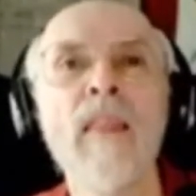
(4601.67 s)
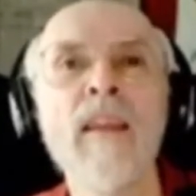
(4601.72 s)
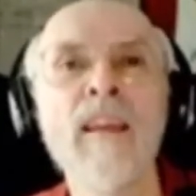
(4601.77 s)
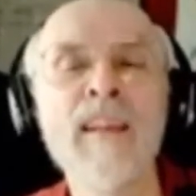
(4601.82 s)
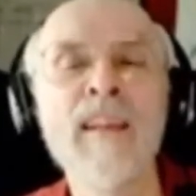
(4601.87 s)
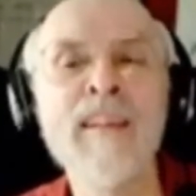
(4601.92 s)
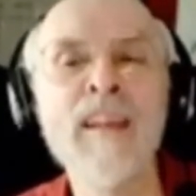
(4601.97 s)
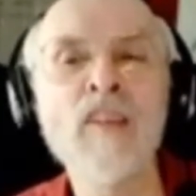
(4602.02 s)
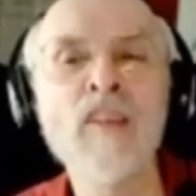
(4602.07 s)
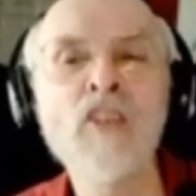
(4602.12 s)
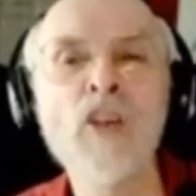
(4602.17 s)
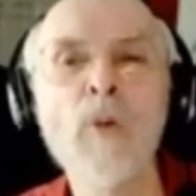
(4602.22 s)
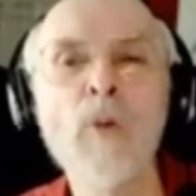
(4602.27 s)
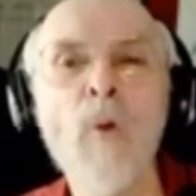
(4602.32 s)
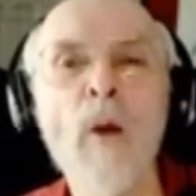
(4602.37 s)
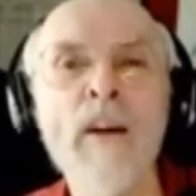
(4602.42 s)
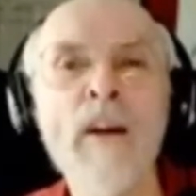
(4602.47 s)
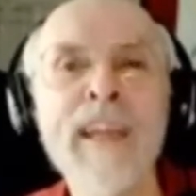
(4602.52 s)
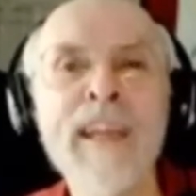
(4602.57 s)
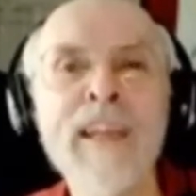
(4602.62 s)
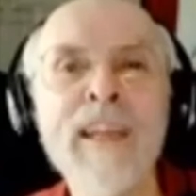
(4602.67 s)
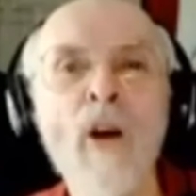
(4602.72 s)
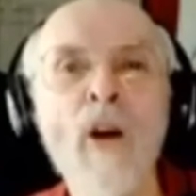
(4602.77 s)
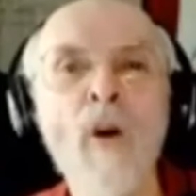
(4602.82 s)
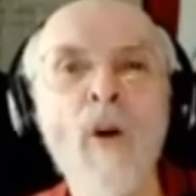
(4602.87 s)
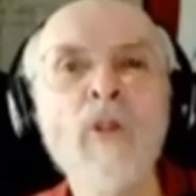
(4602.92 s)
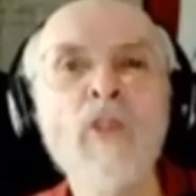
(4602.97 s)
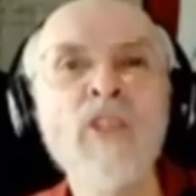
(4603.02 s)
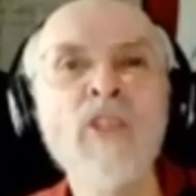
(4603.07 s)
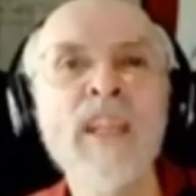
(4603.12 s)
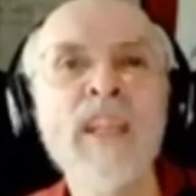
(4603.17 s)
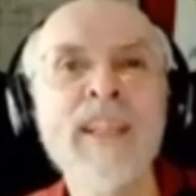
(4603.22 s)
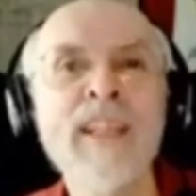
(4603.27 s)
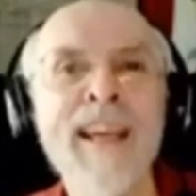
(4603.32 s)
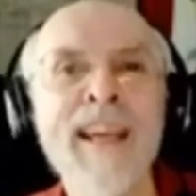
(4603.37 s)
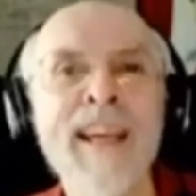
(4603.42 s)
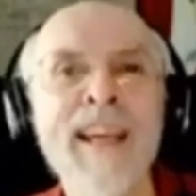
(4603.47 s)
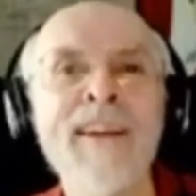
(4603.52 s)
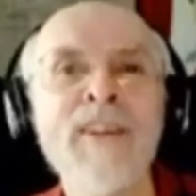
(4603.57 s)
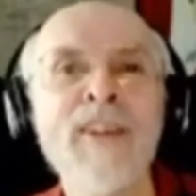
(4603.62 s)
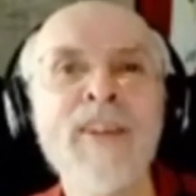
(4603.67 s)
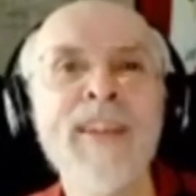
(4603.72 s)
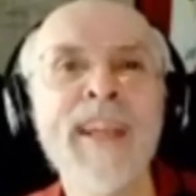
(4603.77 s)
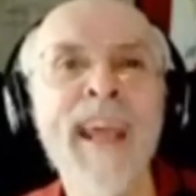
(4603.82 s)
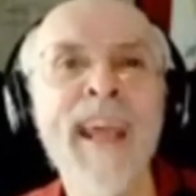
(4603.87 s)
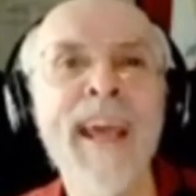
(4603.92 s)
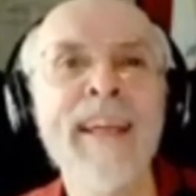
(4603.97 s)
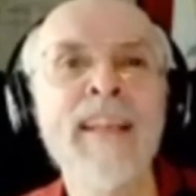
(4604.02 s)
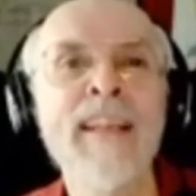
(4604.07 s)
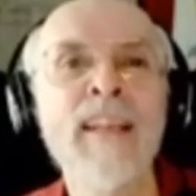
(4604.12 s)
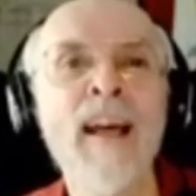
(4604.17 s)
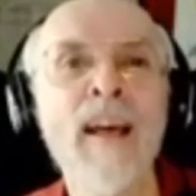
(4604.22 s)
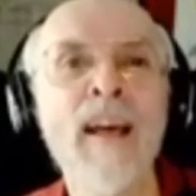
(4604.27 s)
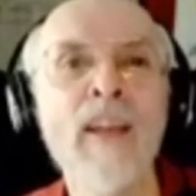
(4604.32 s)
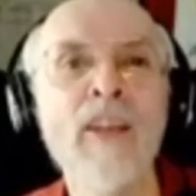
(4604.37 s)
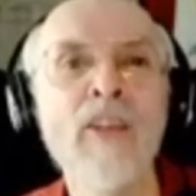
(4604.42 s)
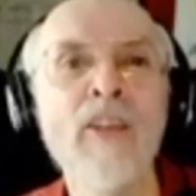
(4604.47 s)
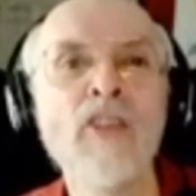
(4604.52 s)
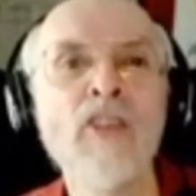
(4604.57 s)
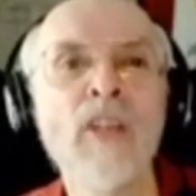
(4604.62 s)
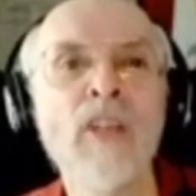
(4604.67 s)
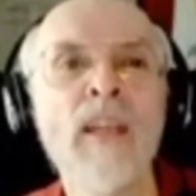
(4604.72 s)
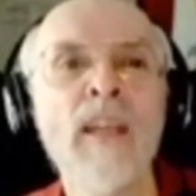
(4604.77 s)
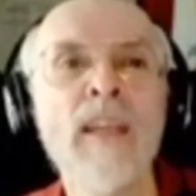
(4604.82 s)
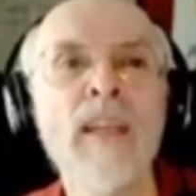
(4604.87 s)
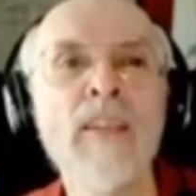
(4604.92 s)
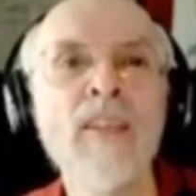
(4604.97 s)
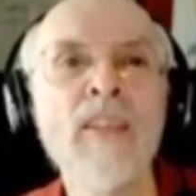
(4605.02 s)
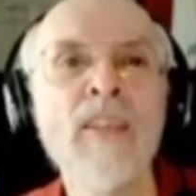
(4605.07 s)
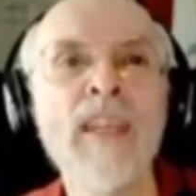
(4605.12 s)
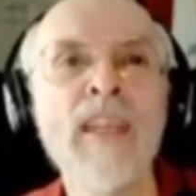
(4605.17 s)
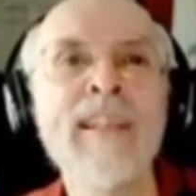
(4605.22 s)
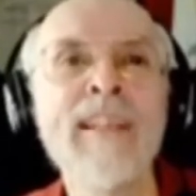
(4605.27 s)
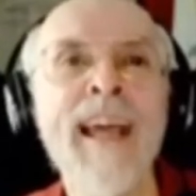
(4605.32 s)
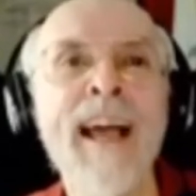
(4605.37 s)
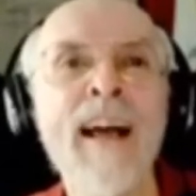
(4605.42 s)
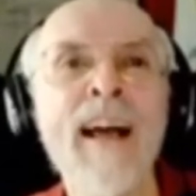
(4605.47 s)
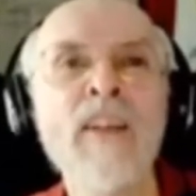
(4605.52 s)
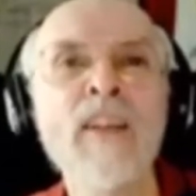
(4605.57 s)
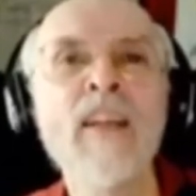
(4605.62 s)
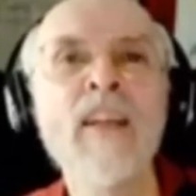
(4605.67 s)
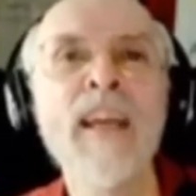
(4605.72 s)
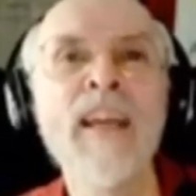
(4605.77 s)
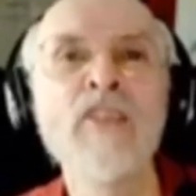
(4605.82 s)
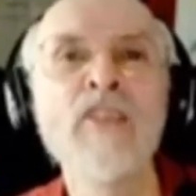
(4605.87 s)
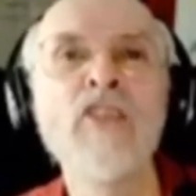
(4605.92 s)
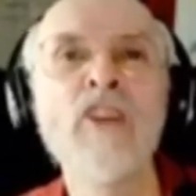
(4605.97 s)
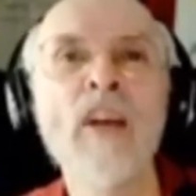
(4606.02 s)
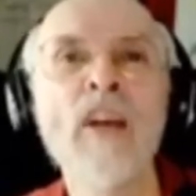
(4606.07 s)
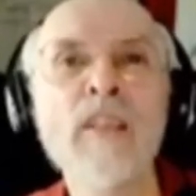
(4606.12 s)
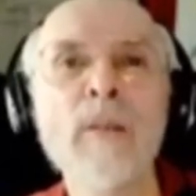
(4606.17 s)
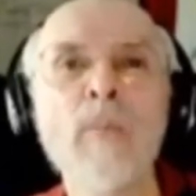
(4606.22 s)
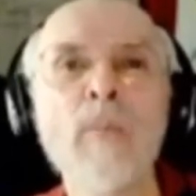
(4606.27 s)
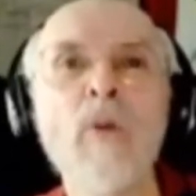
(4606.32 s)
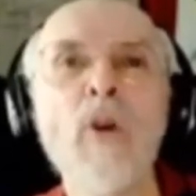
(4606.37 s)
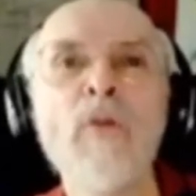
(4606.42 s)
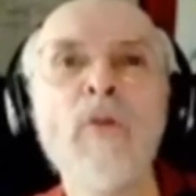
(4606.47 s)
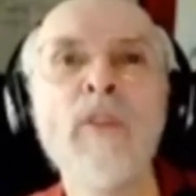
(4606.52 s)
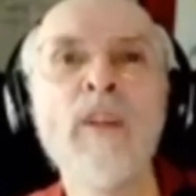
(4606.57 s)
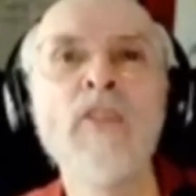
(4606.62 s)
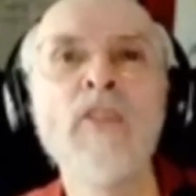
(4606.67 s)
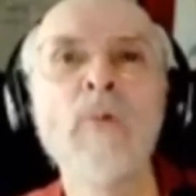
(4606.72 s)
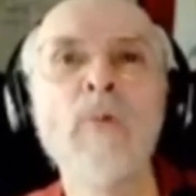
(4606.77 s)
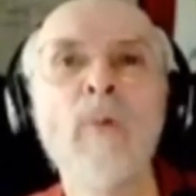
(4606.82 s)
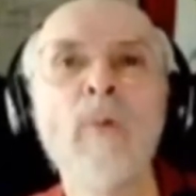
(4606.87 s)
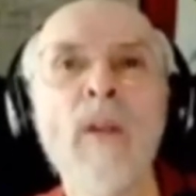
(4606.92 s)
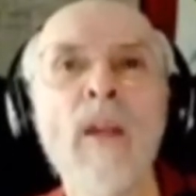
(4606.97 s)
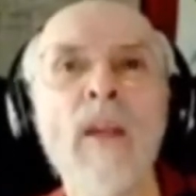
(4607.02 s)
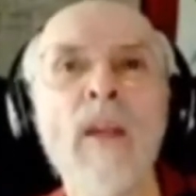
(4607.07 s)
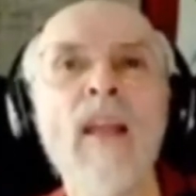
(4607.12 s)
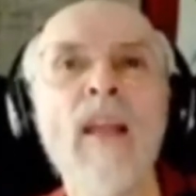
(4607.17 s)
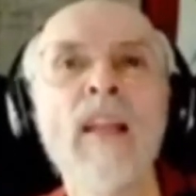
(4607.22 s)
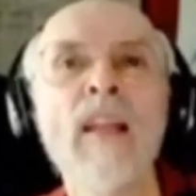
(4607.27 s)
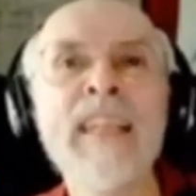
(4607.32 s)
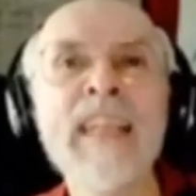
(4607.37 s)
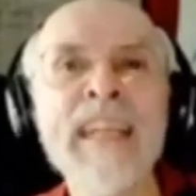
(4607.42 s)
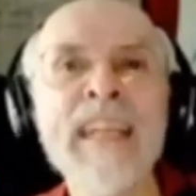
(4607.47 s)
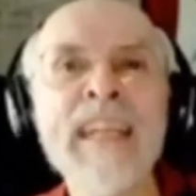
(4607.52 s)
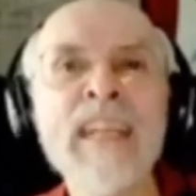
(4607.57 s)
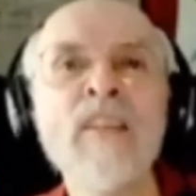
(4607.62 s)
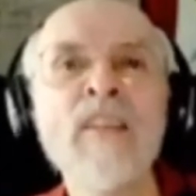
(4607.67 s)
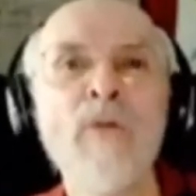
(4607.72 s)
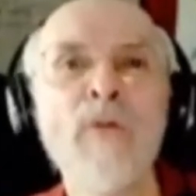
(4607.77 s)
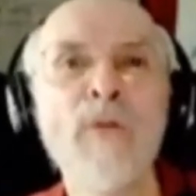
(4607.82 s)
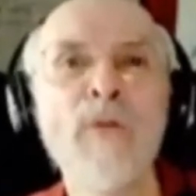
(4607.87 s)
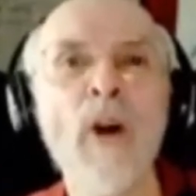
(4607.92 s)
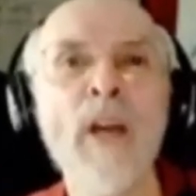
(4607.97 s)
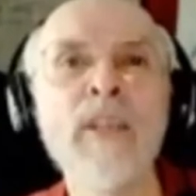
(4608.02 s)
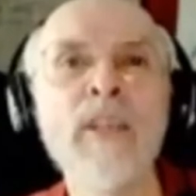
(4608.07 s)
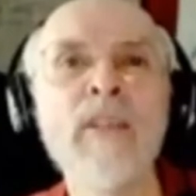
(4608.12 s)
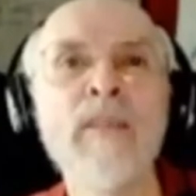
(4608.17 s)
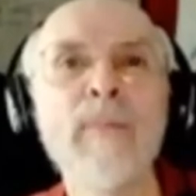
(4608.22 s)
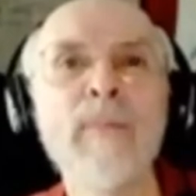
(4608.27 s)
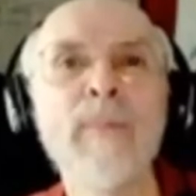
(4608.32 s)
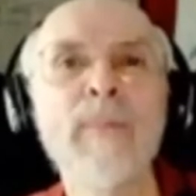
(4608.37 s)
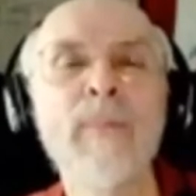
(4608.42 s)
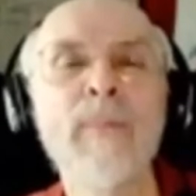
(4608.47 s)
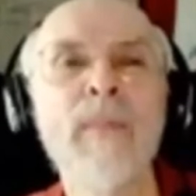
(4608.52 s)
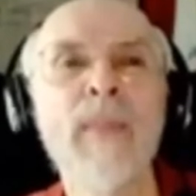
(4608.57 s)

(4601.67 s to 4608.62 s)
The condition where he knows the Italian can't lunge is the Italian has just moved his lead foot.